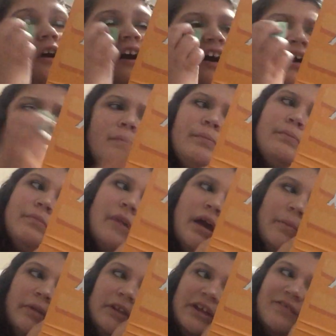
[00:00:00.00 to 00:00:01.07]

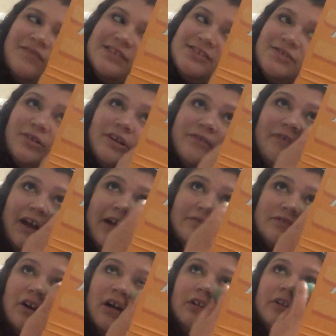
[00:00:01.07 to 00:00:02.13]
I believe it's
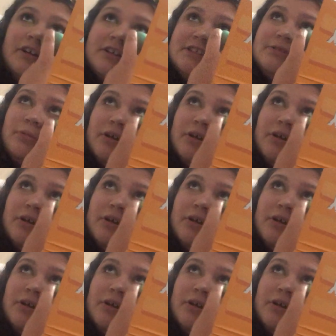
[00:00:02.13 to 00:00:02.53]
$35,